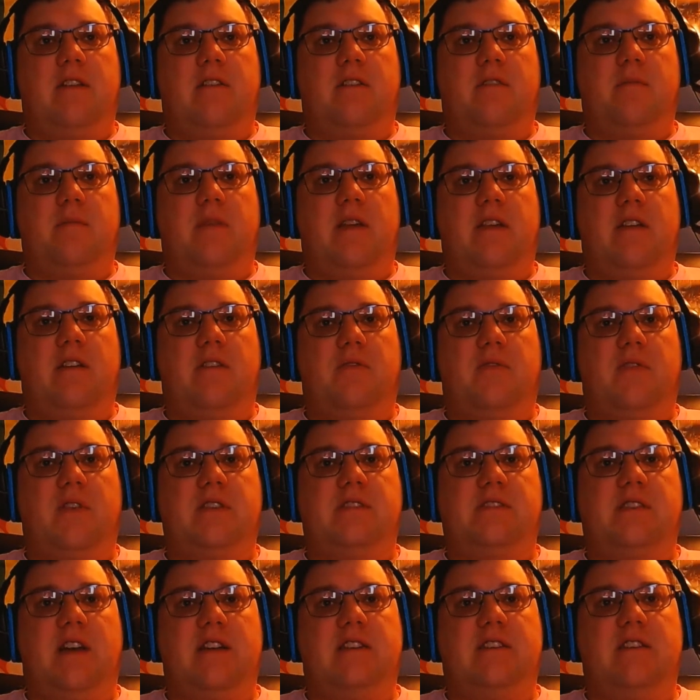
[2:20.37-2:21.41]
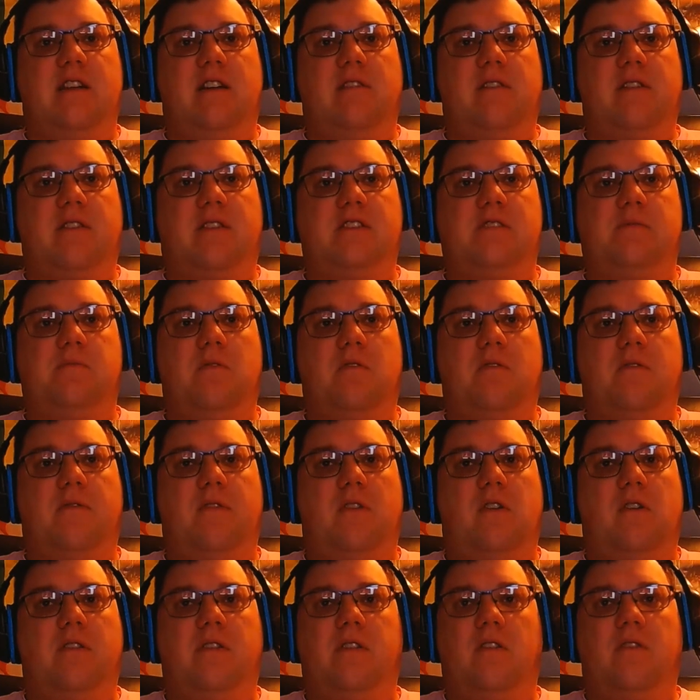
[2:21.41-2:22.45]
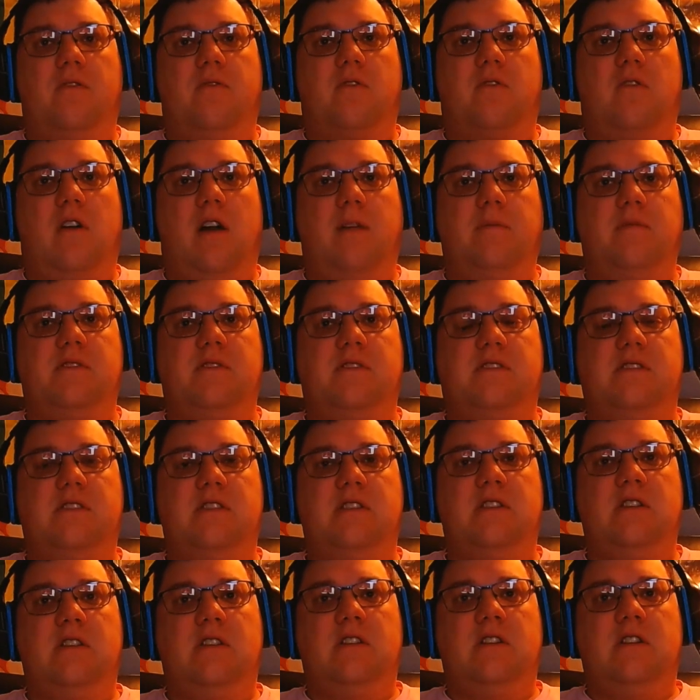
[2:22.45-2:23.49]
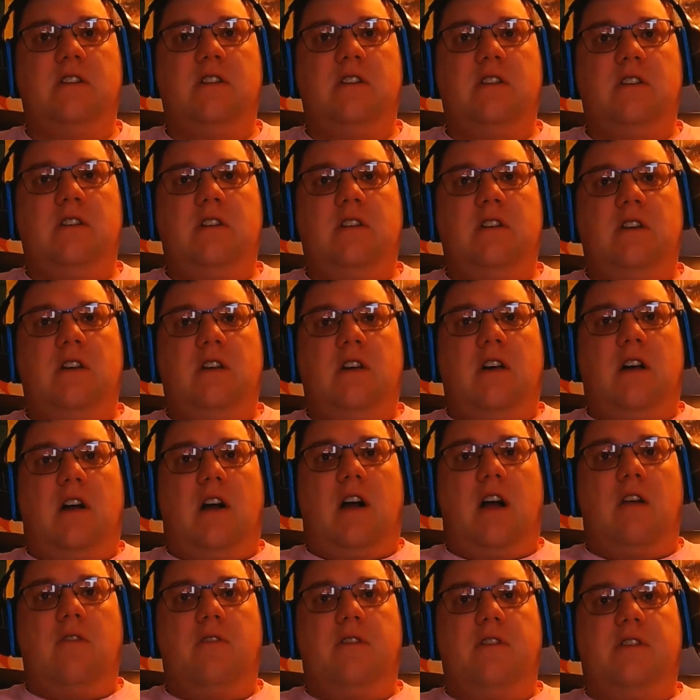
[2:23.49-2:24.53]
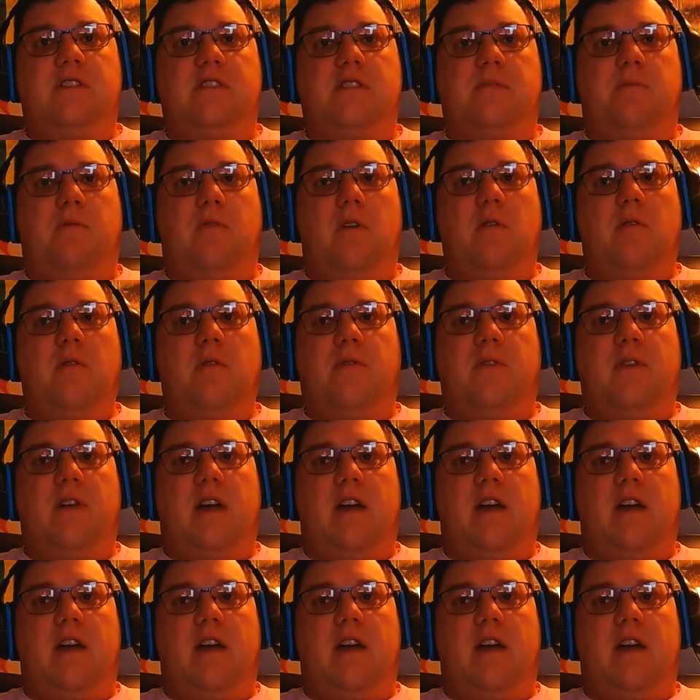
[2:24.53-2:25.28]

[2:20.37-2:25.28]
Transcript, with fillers: many other things. I did not like this book at all, and overall, I'm really disappointed with it.